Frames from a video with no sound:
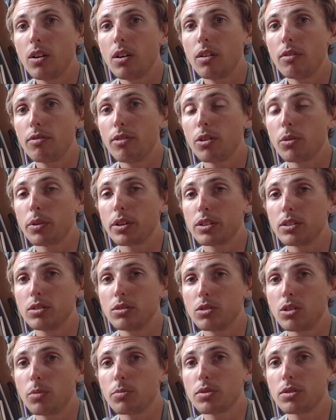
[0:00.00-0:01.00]
Following
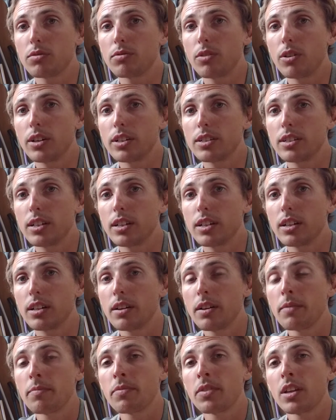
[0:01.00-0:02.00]
Tom's advice here,
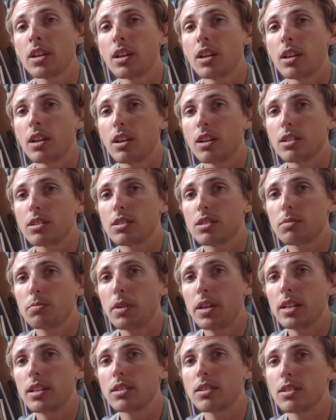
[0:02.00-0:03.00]
spend